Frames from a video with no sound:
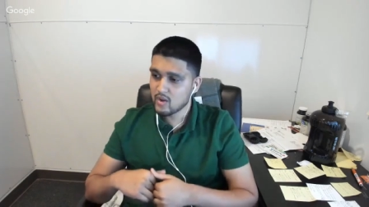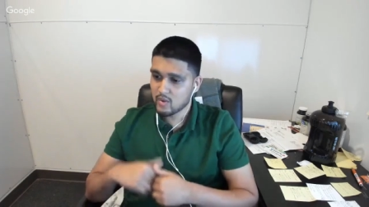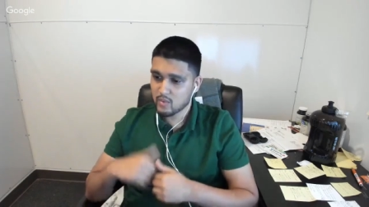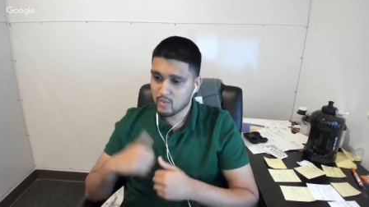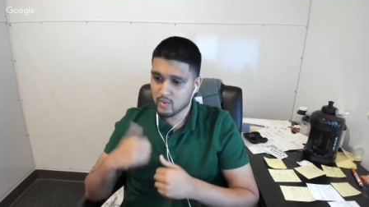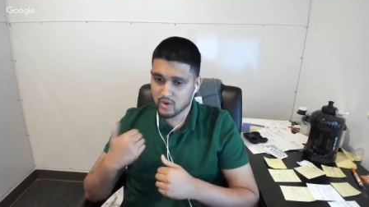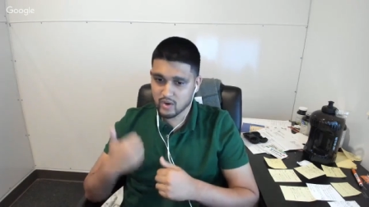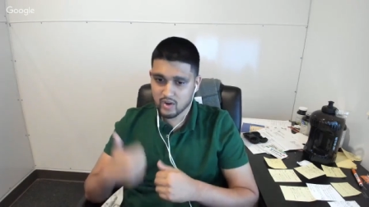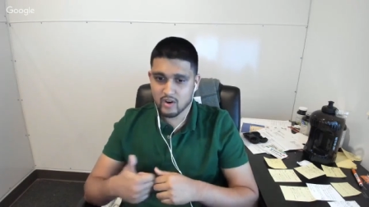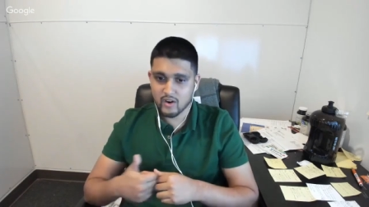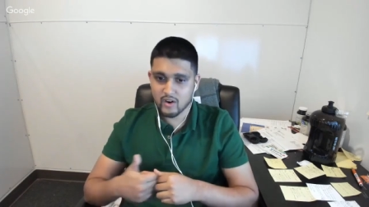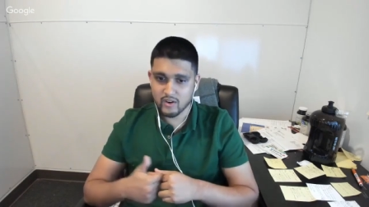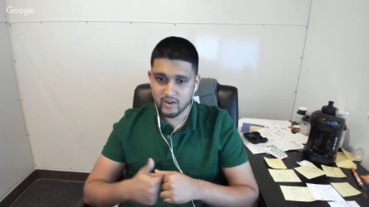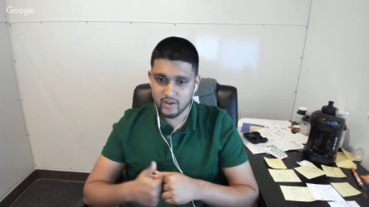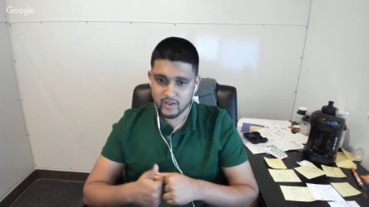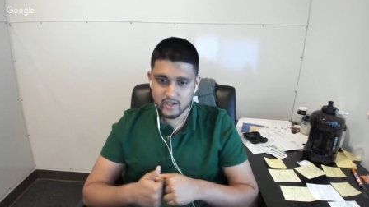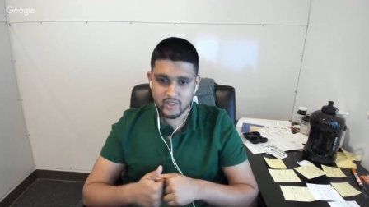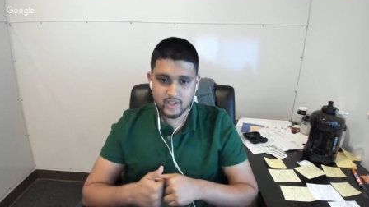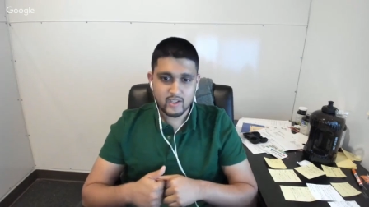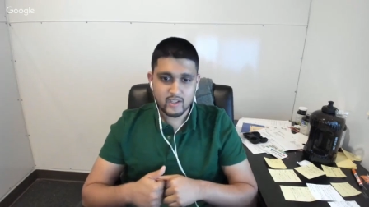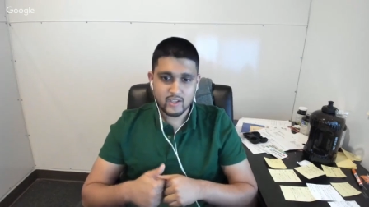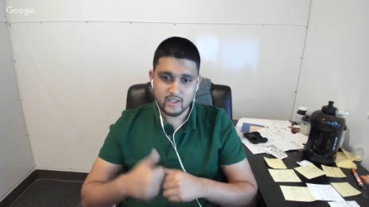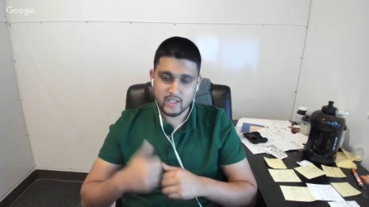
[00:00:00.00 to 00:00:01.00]
work
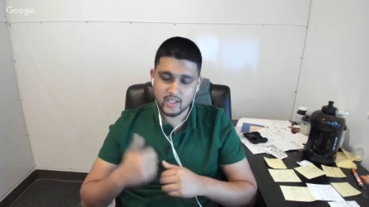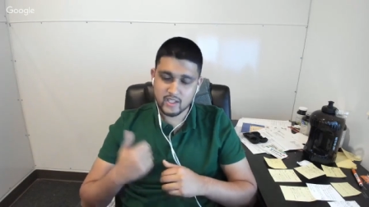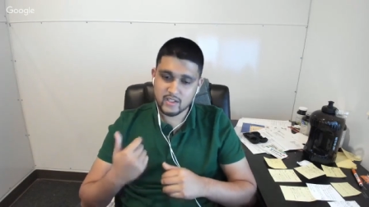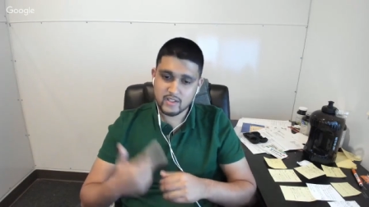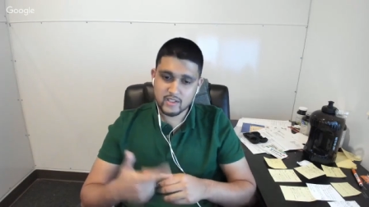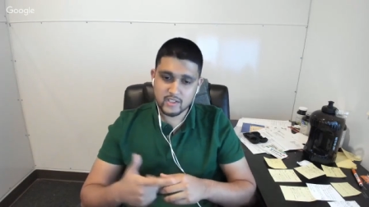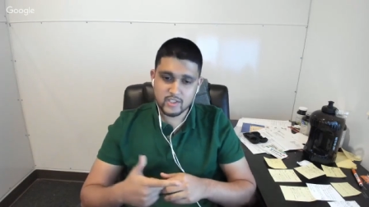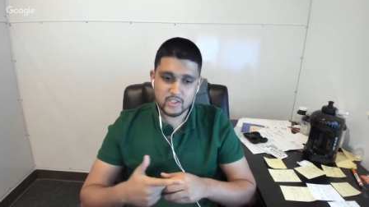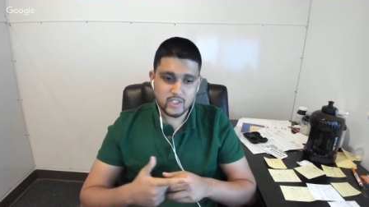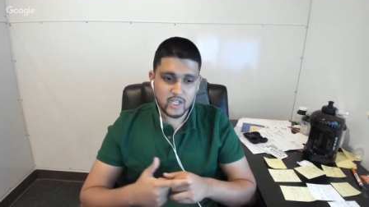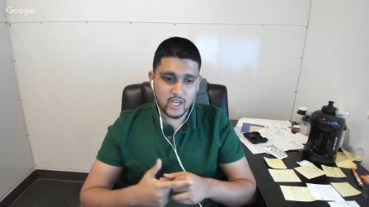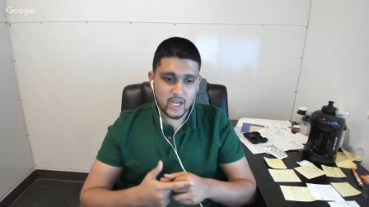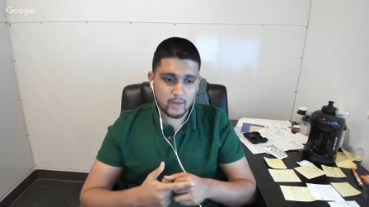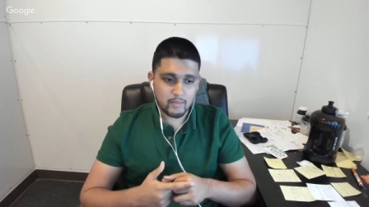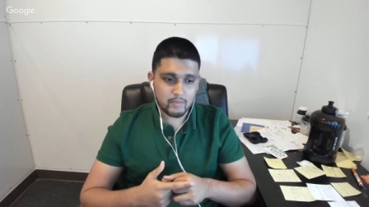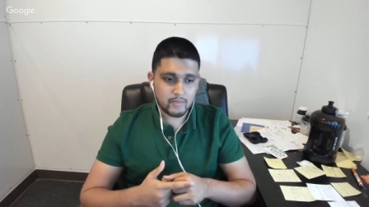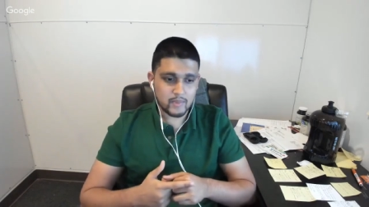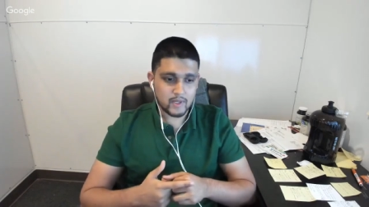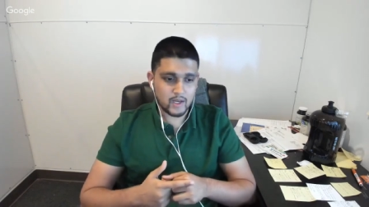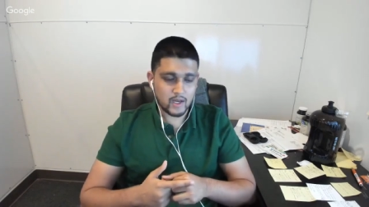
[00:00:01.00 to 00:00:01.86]
hard, get a good job,